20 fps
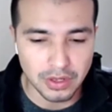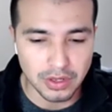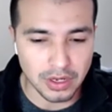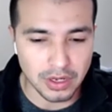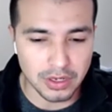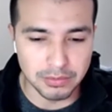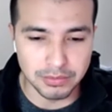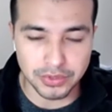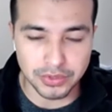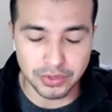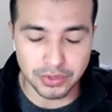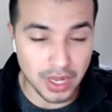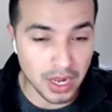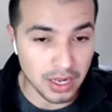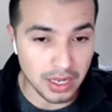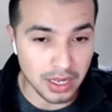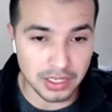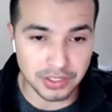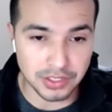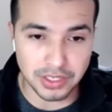yeah,
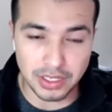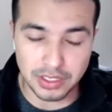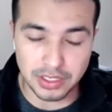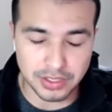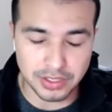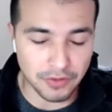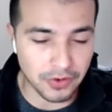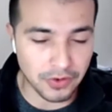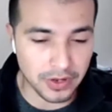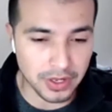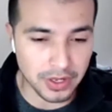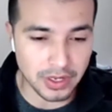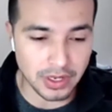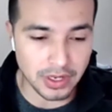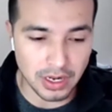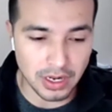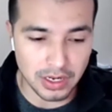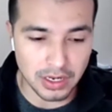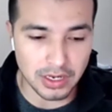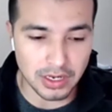it's definitely
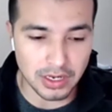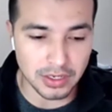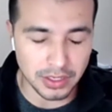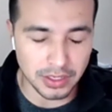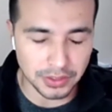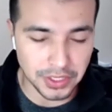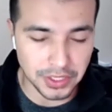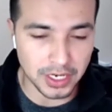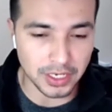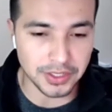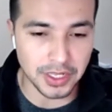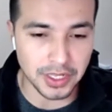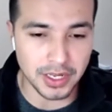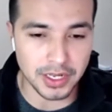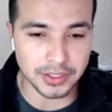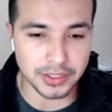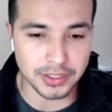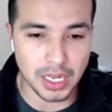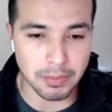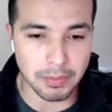a day-to-day
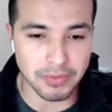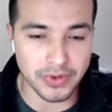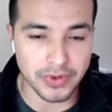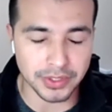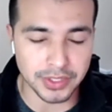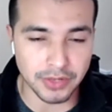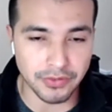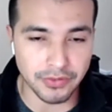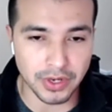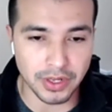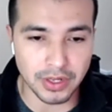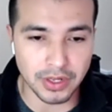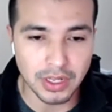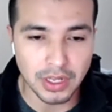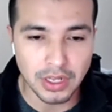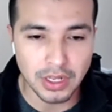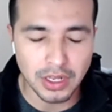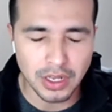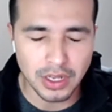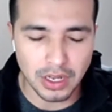type of activity.
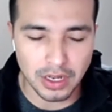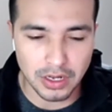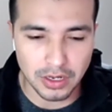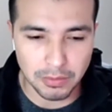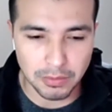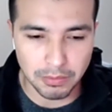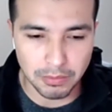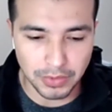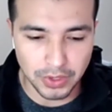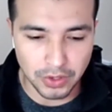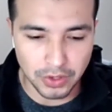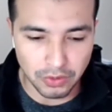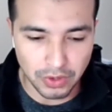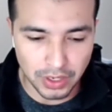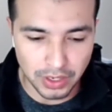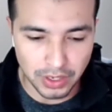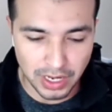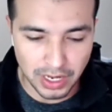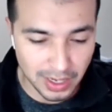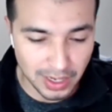And
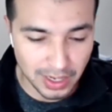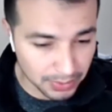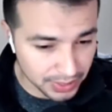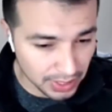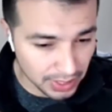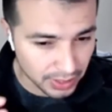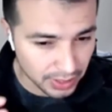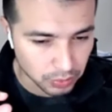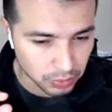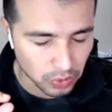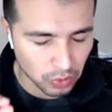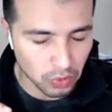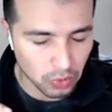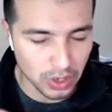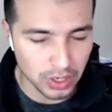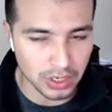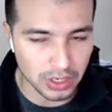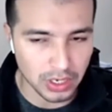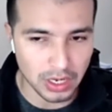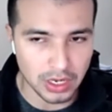I'm gonna say this real quick.
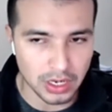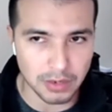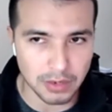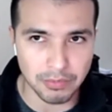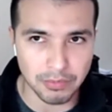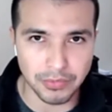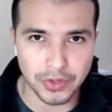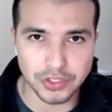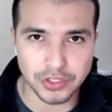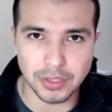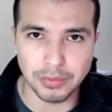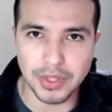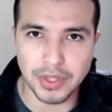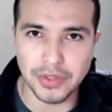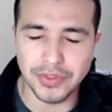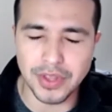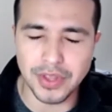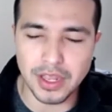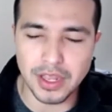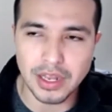There's something
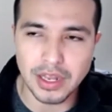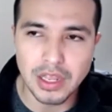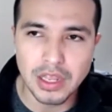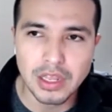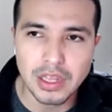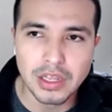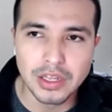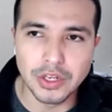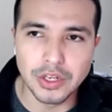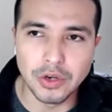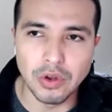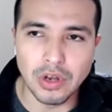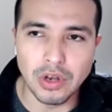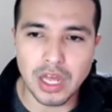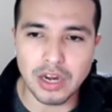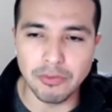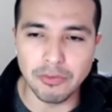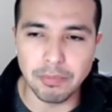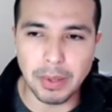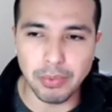that a lot
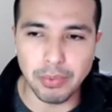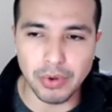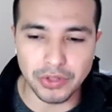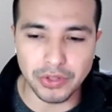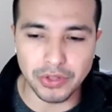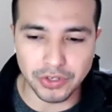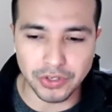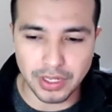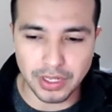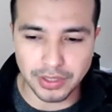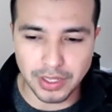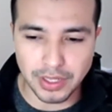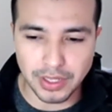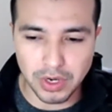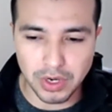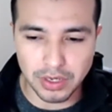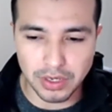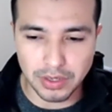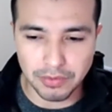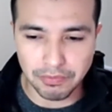of people out there they want
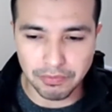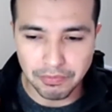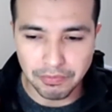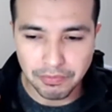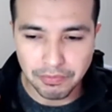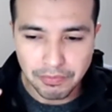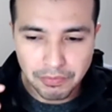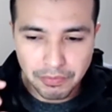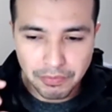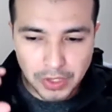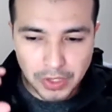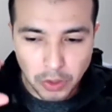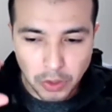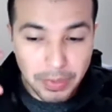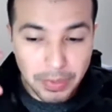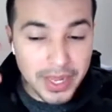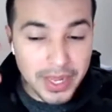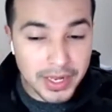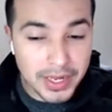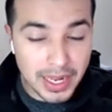to
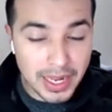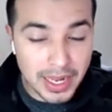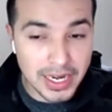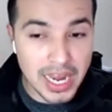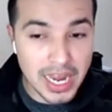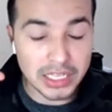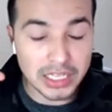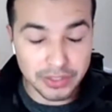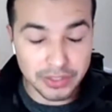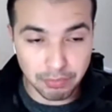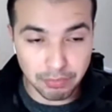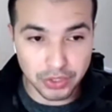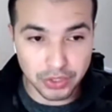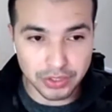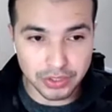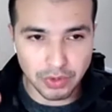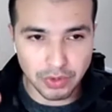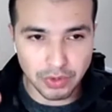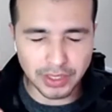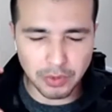be an active person,
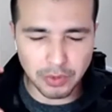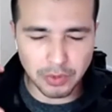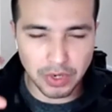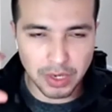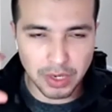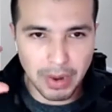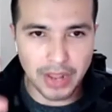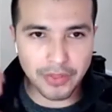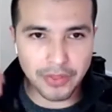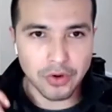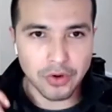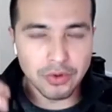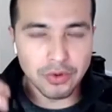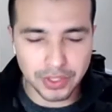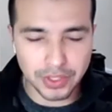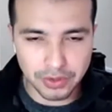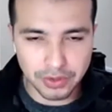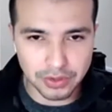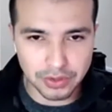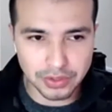right? They want to buy their own
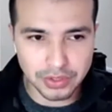deals.